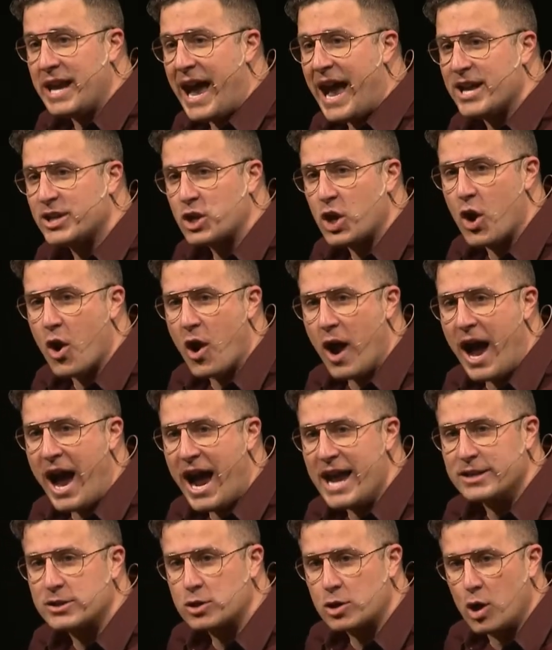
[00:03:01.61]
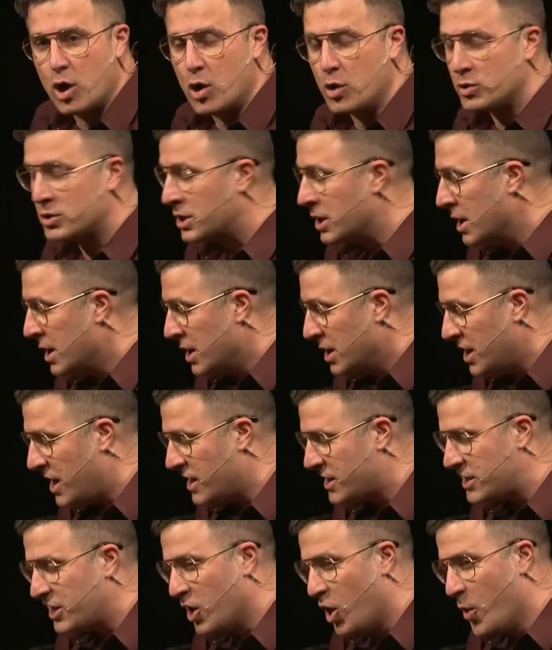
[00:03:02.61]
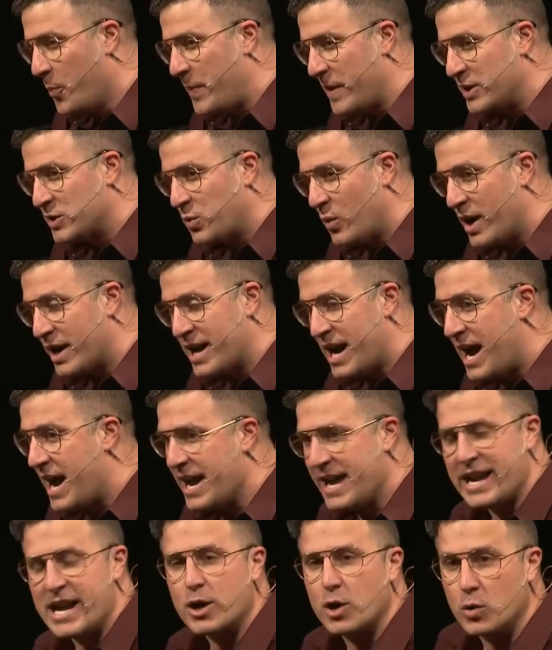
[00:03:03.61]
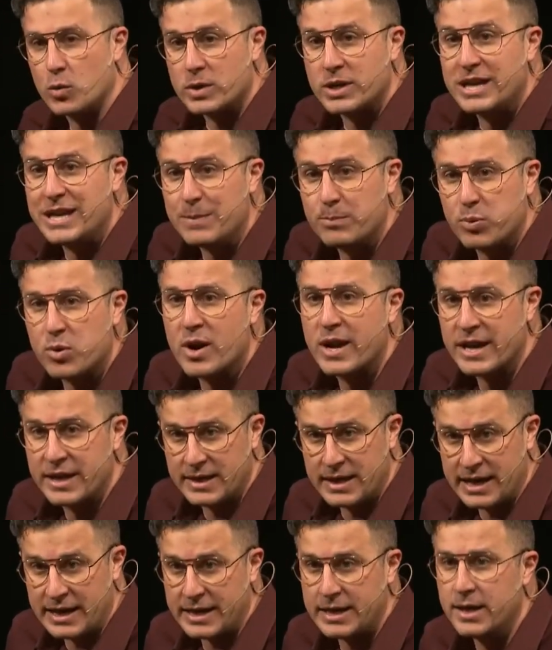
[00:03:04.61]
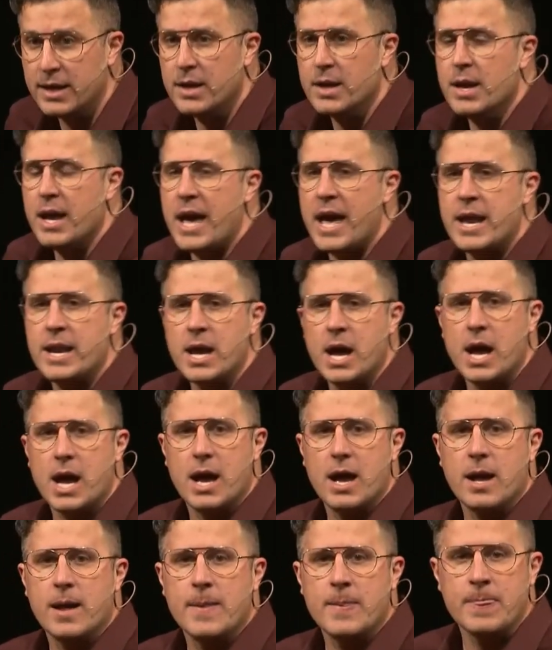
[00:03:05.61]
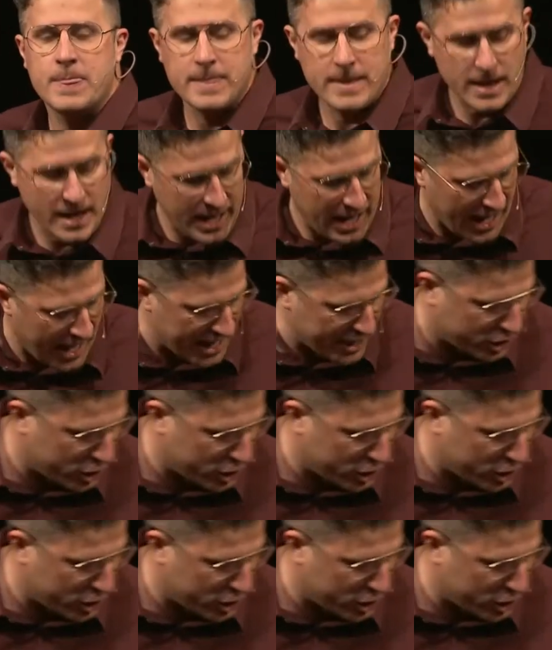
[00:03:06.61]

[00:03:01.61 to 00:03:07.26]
has her eyes closed and she opens one eye and I go, keep praying, lady. And uh and